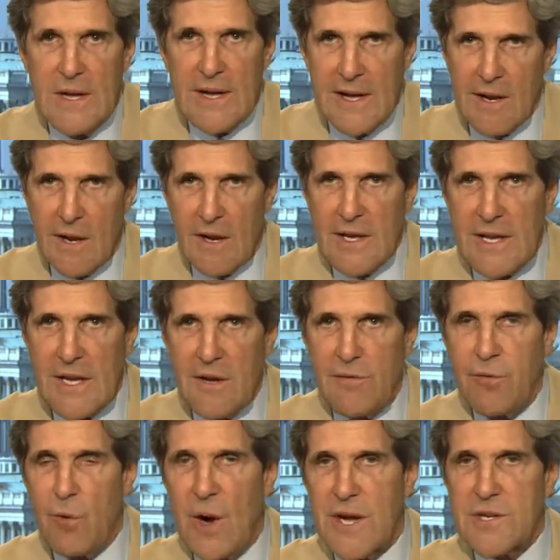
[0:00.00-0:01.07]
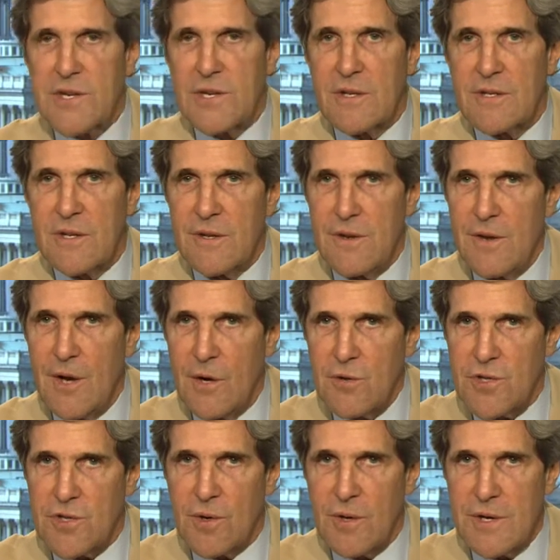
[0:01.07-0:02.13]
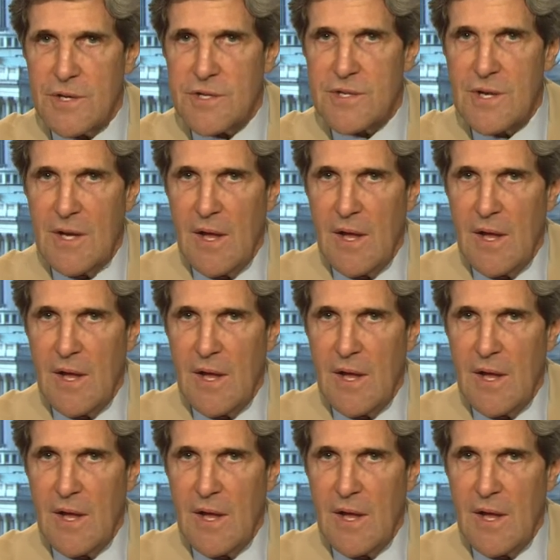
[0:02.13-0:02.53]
and leave Washington no choice